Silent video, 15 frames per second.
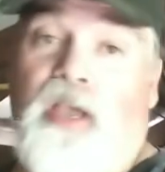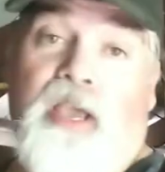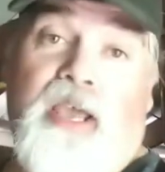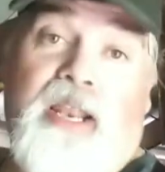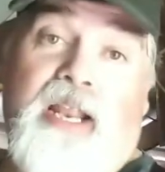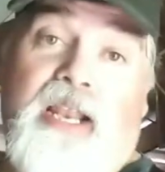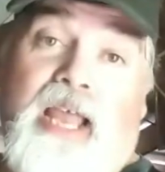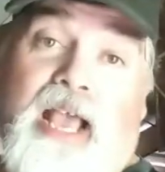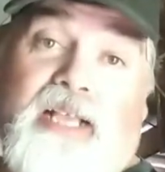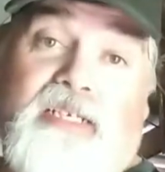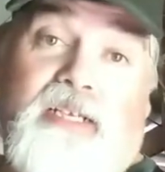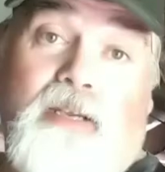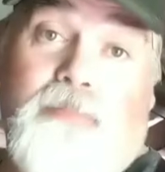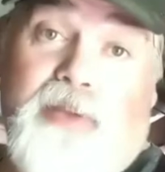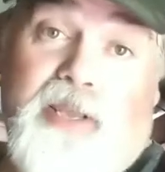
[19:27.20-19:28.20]
and it
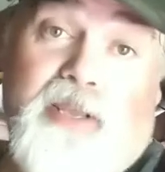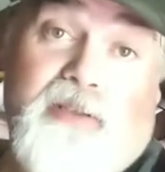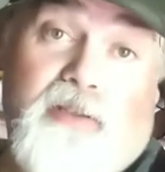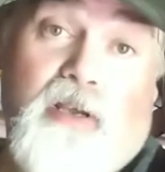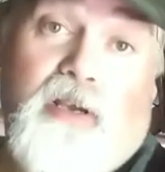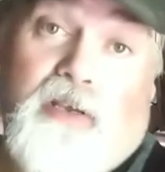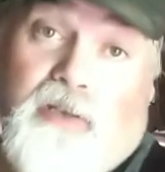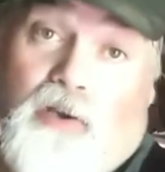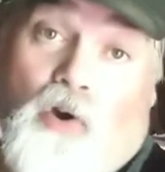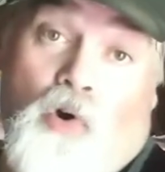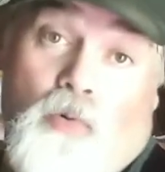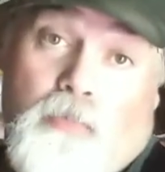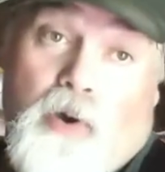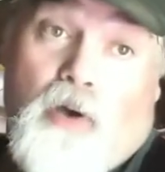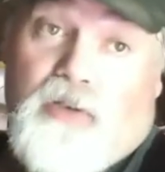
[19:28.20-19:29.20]
lasted me
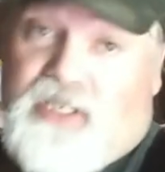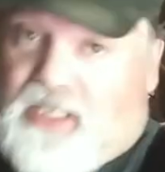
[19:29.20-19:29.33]
almost